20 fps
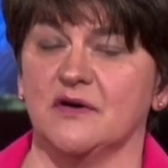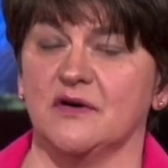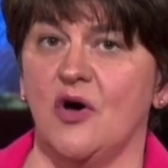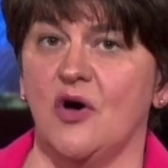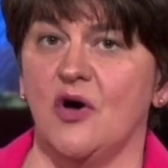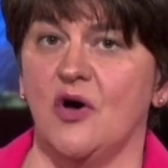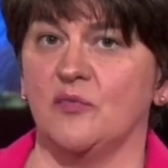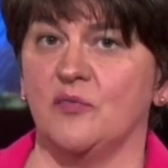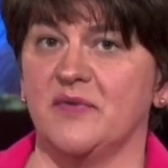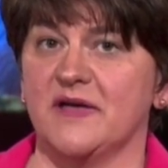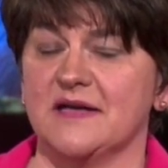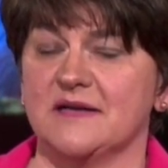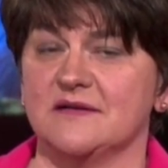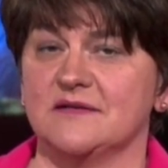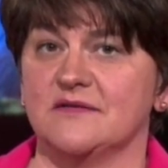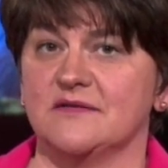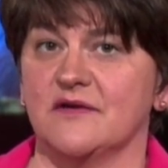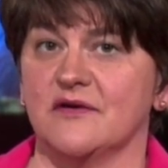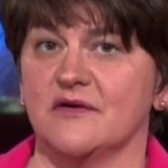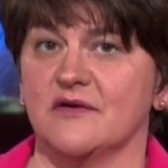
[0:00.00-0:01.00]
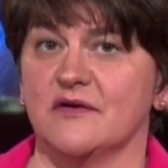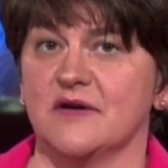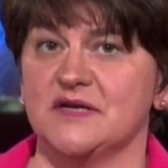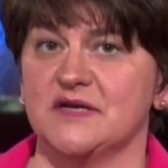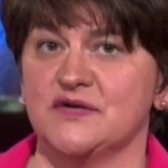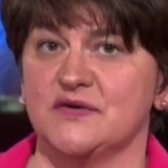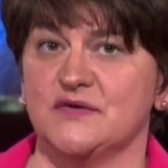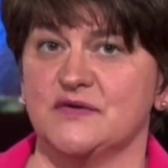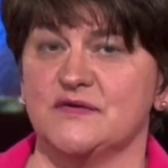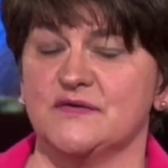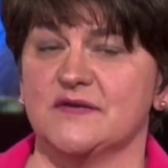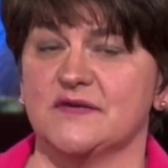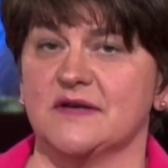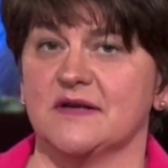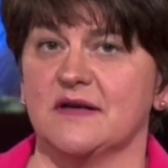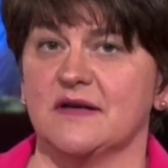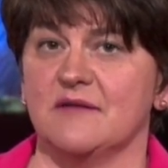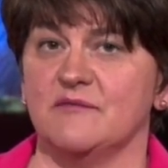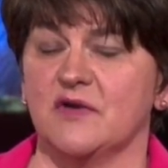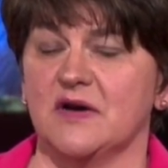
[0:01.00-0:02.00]
albeit there are issues
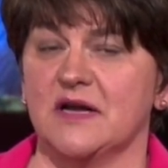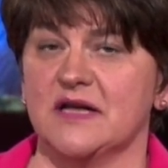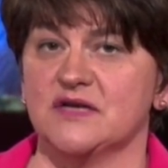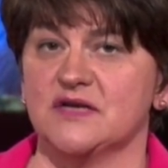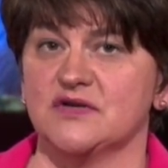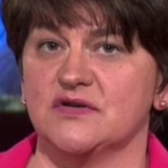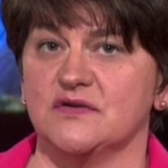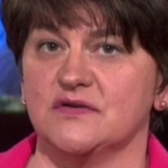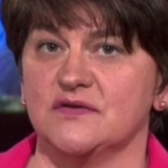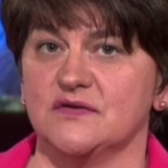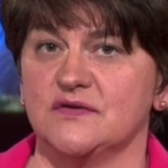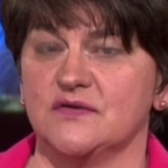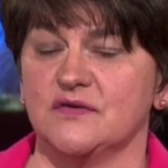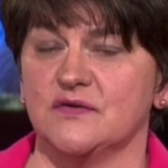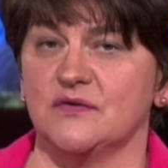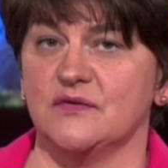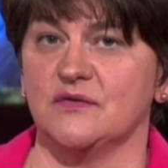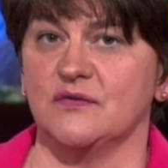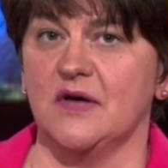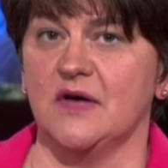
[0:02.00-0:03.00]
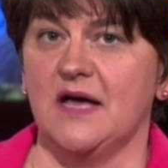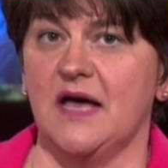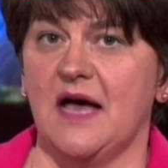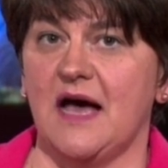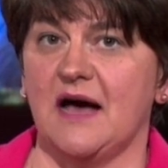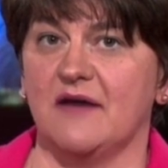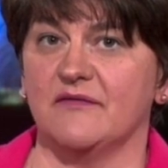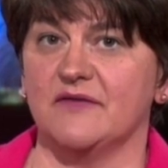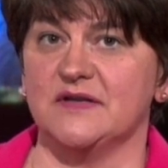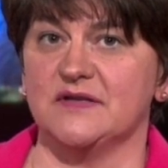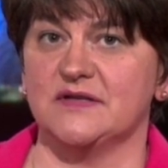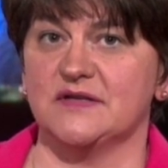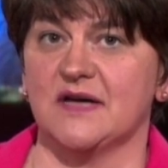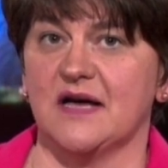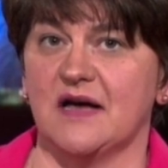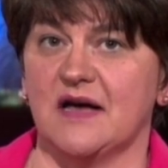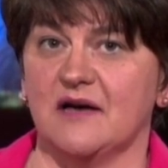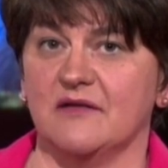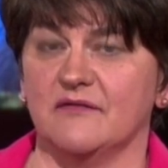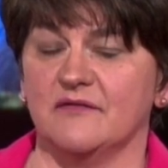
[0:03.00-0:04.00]
in relation to having to
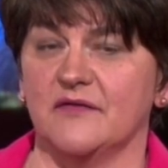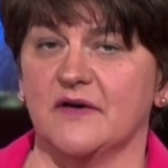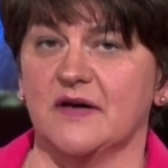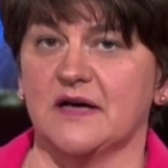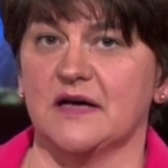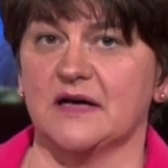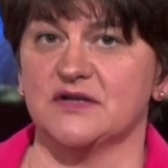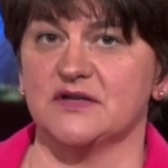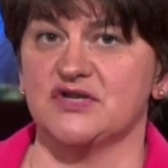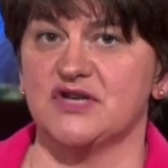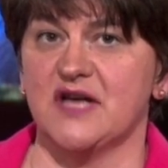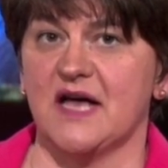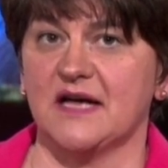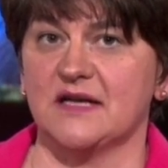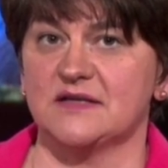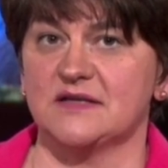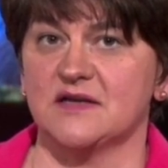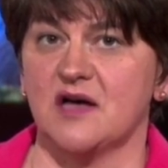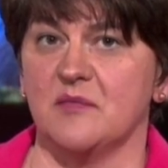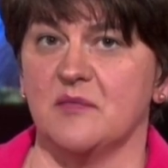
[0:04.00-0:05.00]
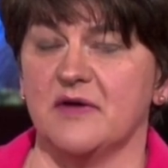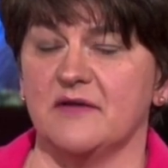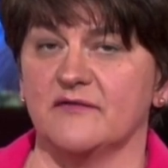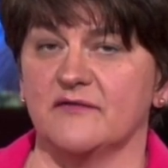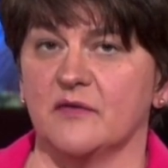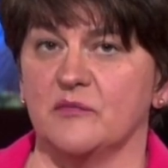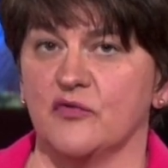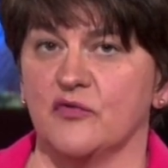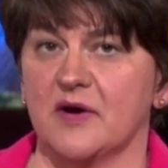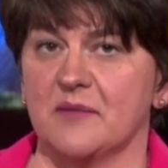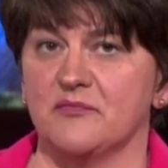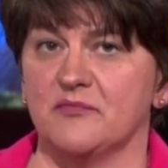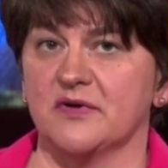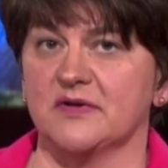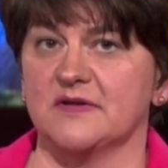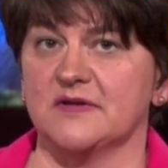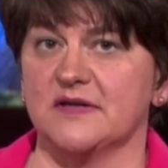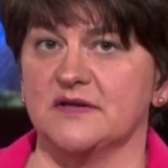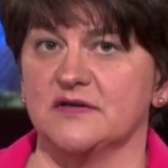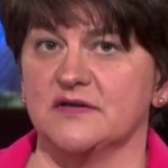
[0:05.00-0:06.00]
have checks coming from Great
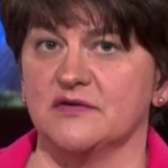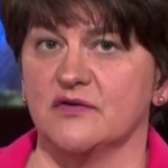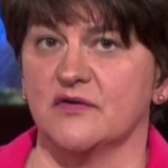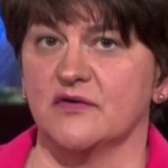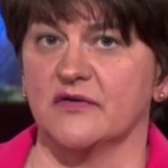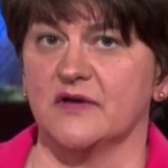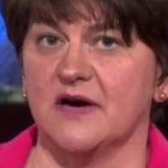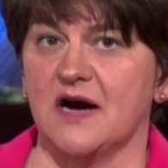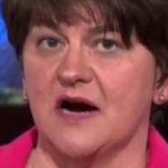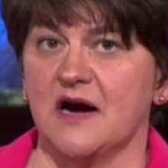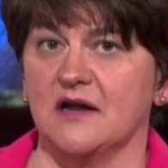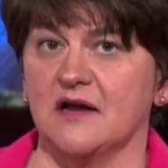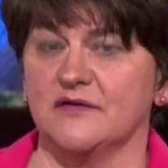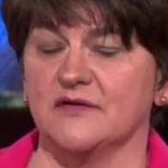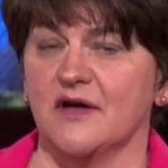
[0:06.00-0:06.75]
Britain into Northern Ireland.